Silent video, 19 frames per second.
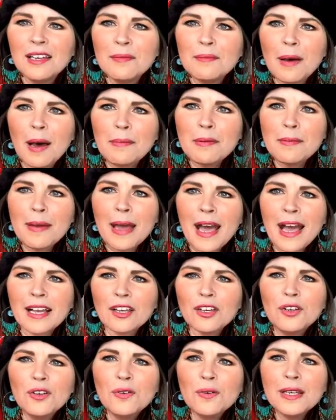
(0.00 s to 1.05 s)
Papa Mac,
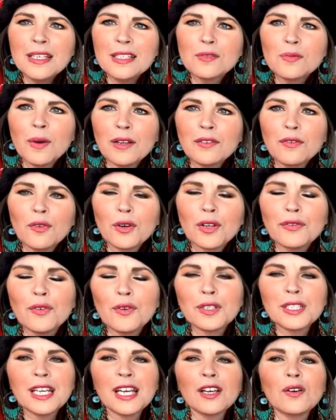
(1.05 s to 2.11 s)
who is 144
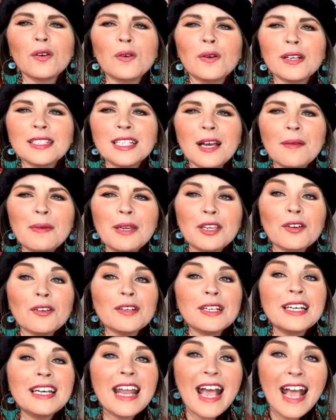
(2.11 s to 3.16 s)
Decor? Tell me your
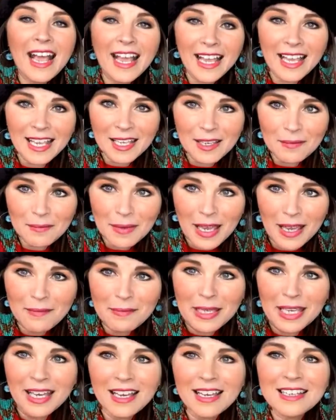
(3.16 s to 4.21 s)
name
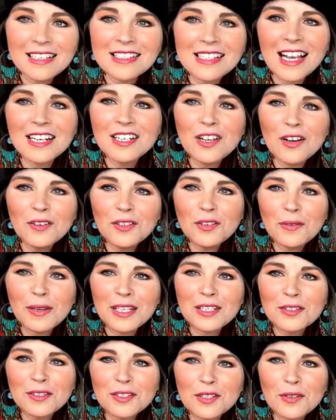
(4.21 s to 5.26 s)
because I know you
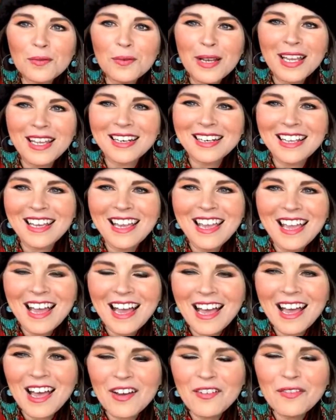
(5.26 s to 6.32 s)
entered to win
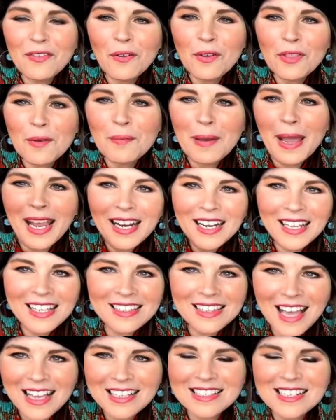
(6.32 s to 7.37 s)
uh, for the painting
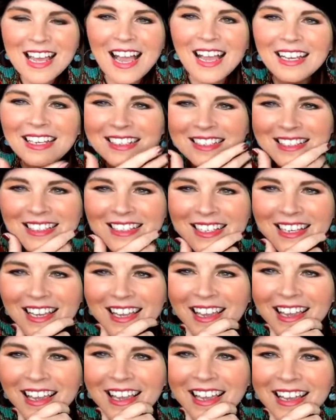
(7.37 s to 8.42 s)
last night,
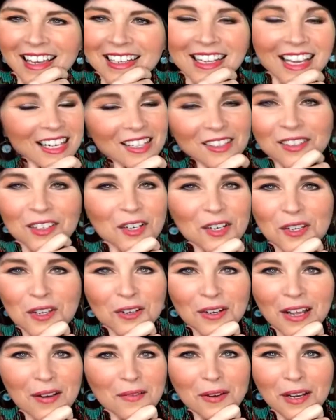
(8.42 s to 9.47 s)
and I don't know who your
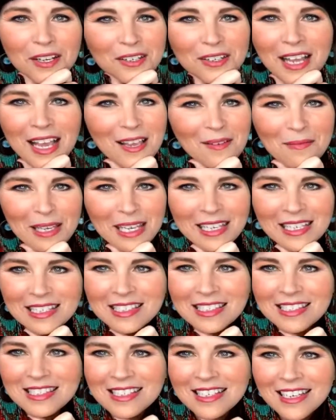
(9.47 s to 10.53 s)
what your name
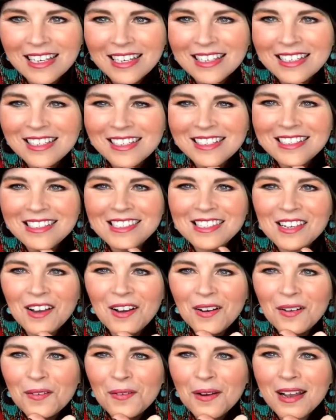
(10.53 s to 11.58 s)
is.
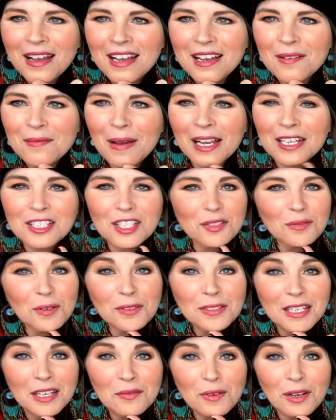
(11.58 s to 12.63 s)
So um, I just wrote
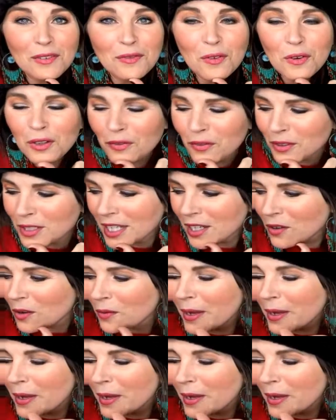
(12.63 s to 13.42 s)
down 144 decor.